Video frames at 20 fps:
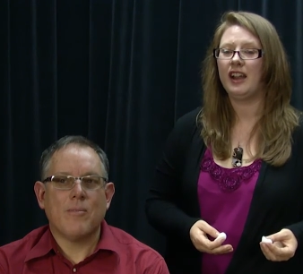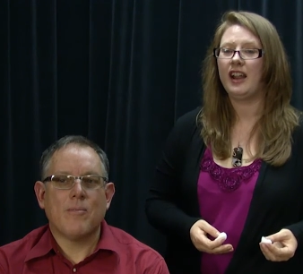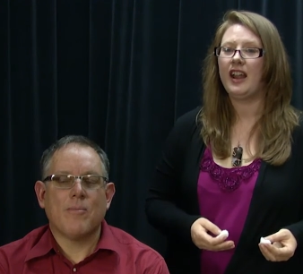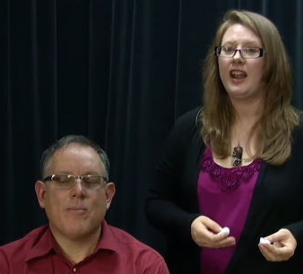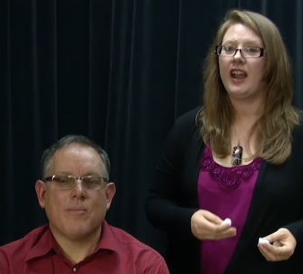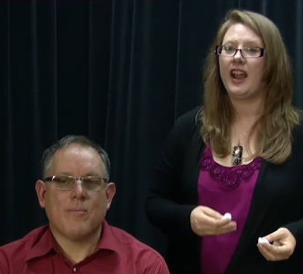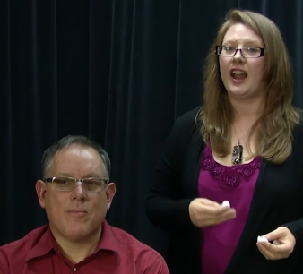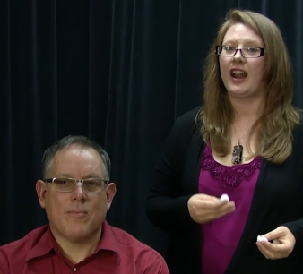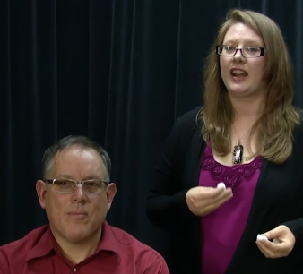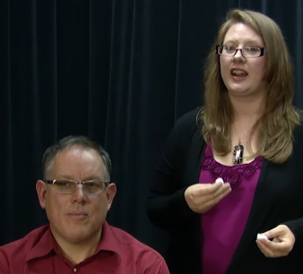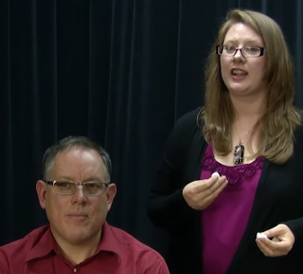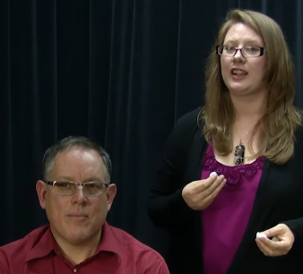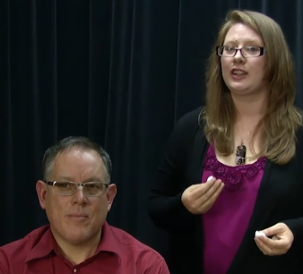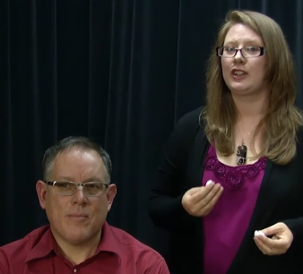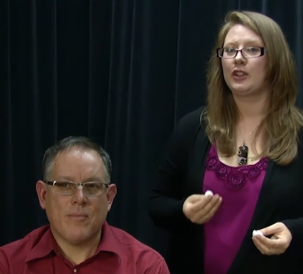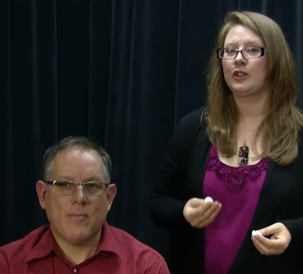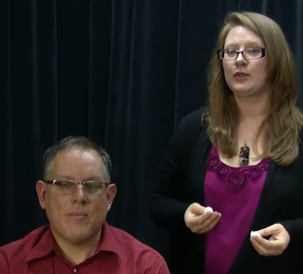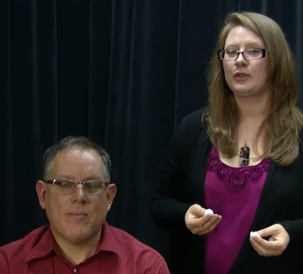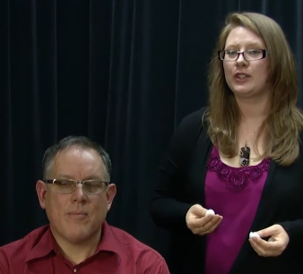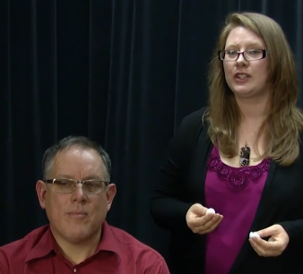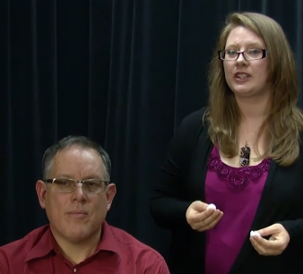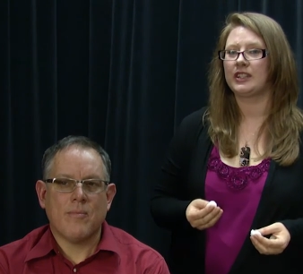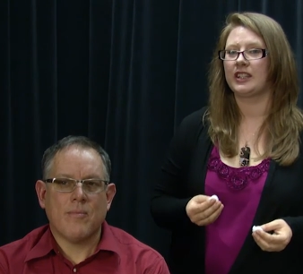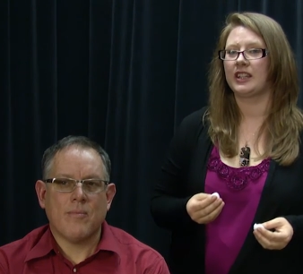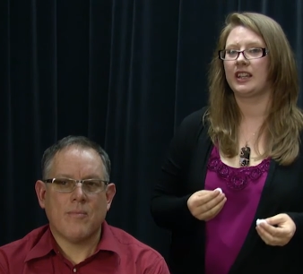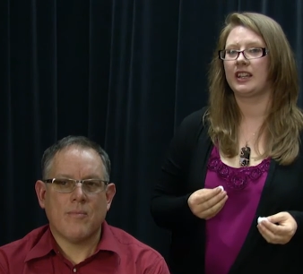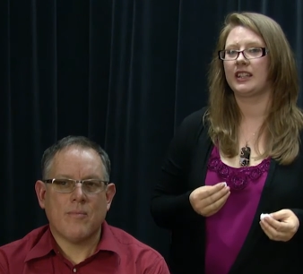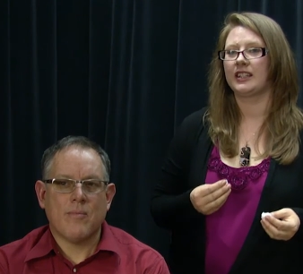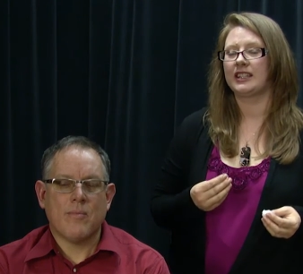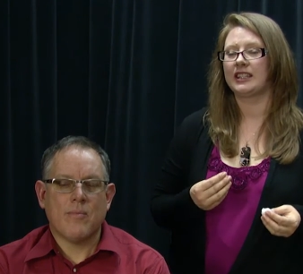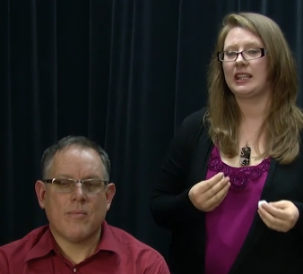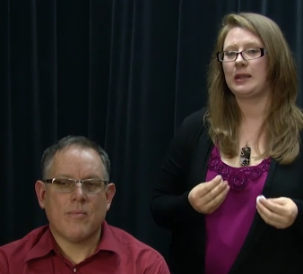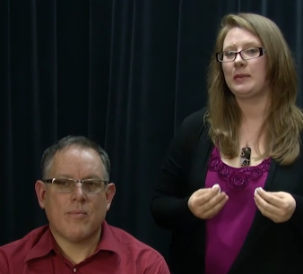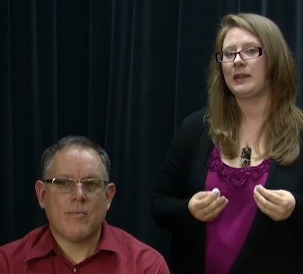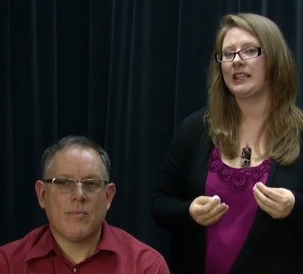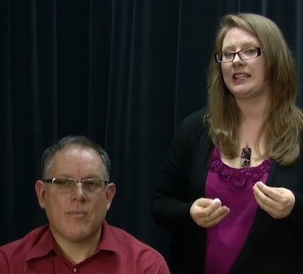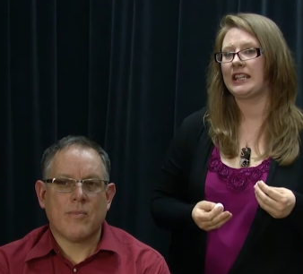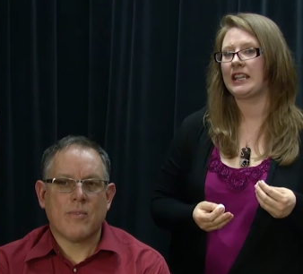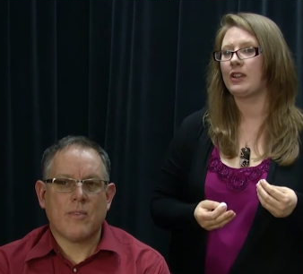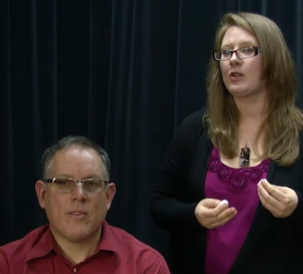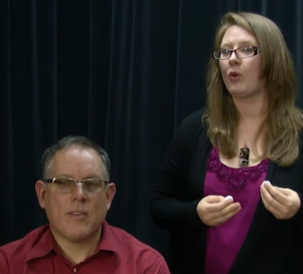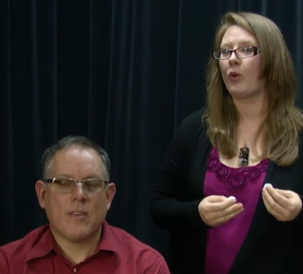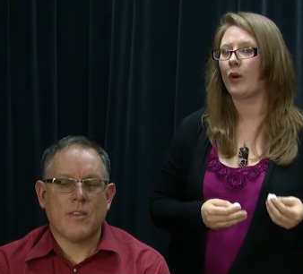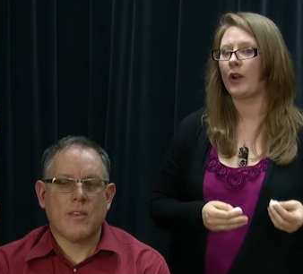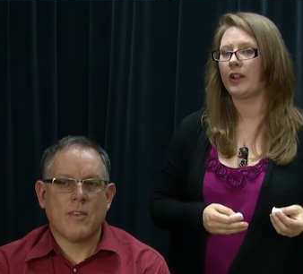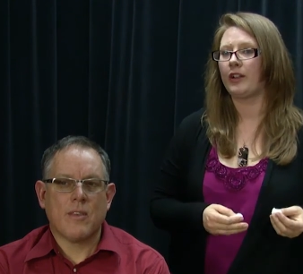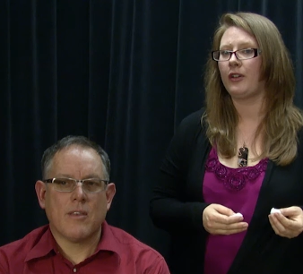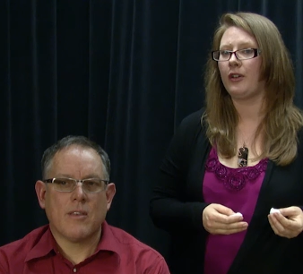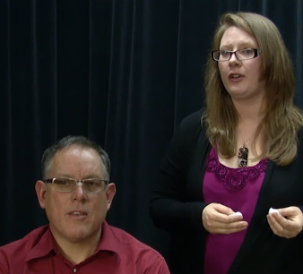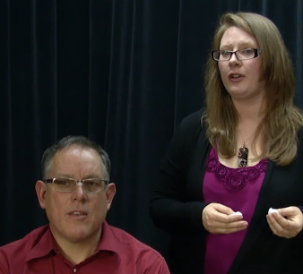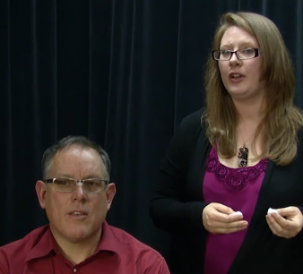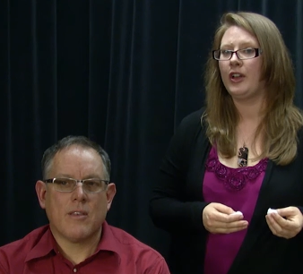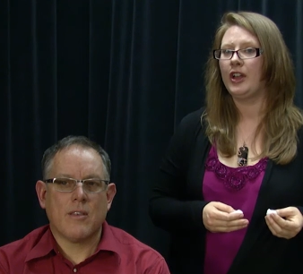Speaker 1: And it uses a CBD oil